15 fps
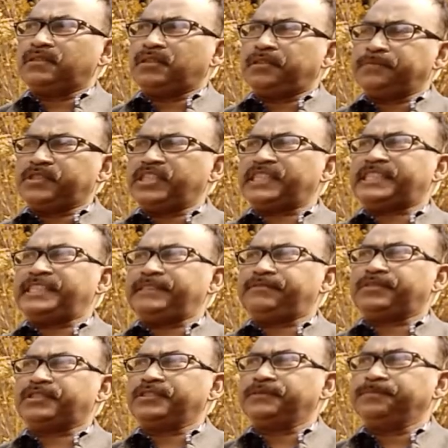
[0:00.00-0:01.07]

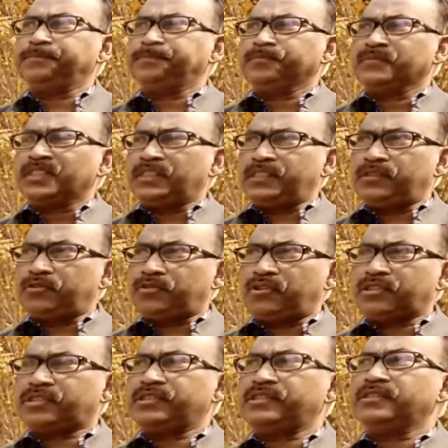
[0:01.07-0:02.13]
objectives:
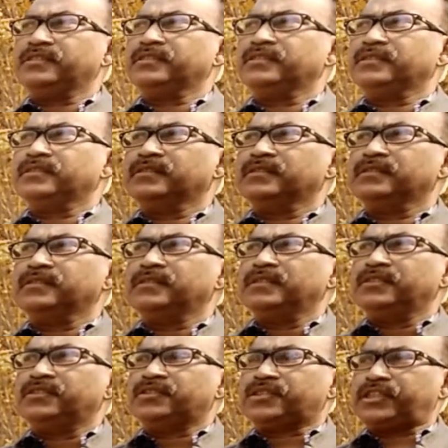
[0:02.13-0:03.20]
introduction,
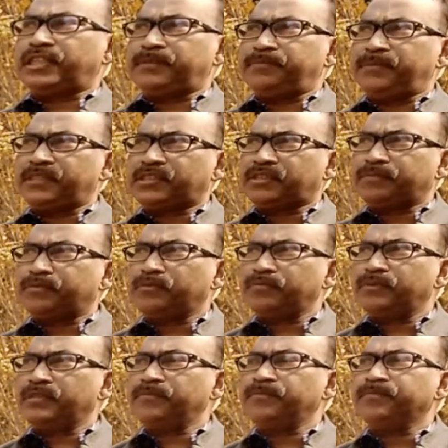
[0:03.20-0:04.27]
statements of
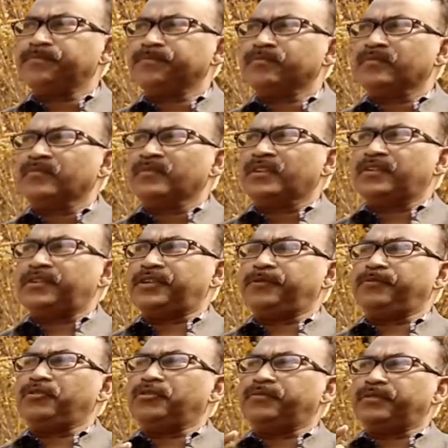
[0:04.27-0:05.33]
problem,
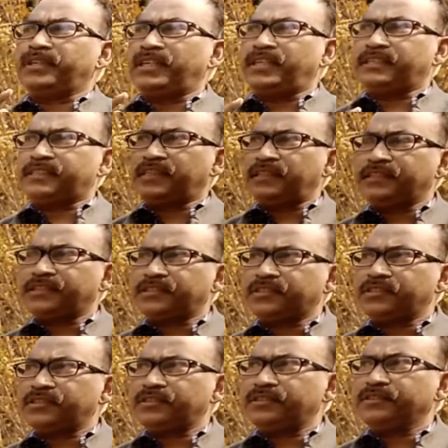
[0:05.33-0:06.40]
review of related
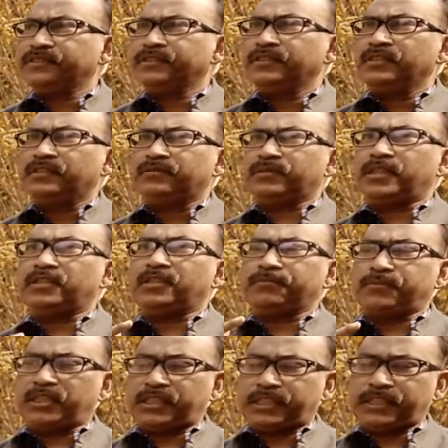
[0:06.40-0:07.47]
literature, then
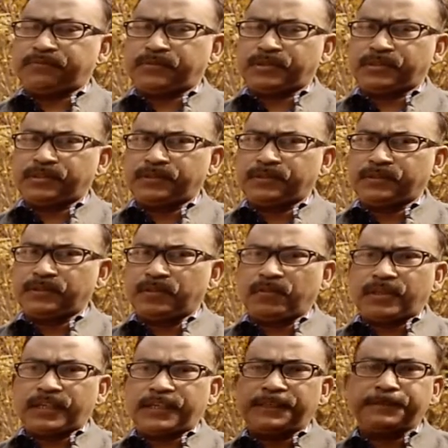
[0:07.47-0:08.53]
objectives.
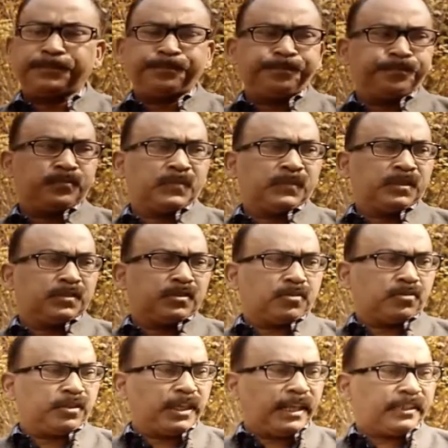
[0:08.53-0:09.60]
Okay,
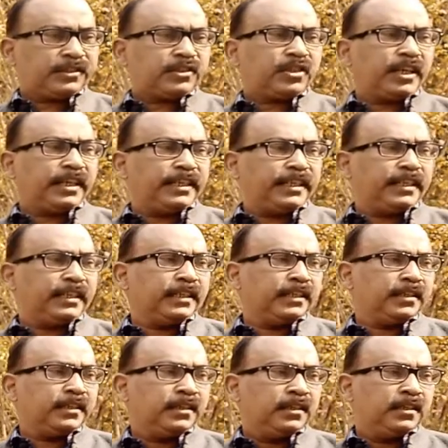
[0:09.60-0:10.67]
so next heading
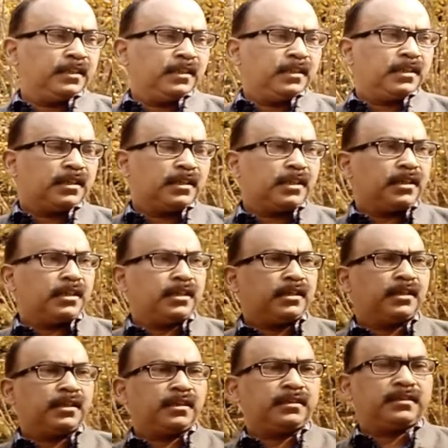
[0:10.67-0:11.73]

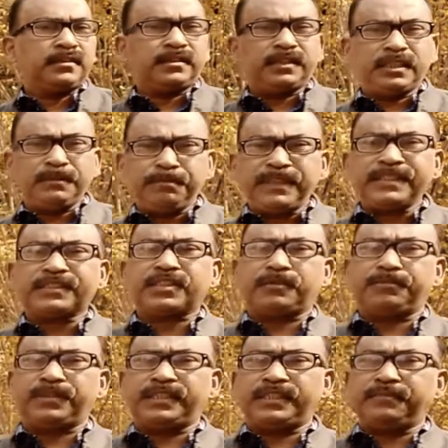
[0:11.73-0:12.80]
depends
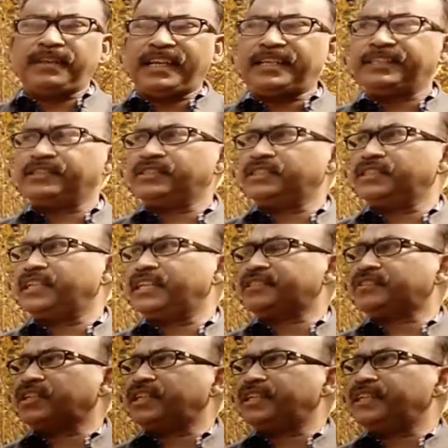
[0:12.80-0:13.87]
upon, it varies.
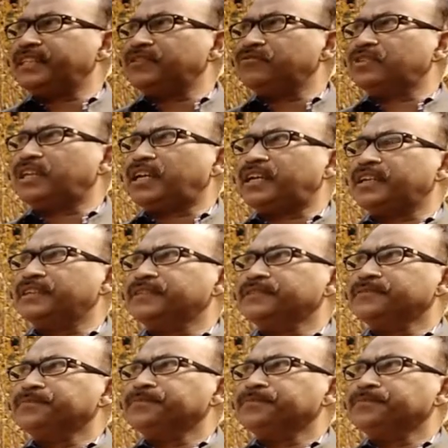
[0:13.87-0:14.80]
Next heading you can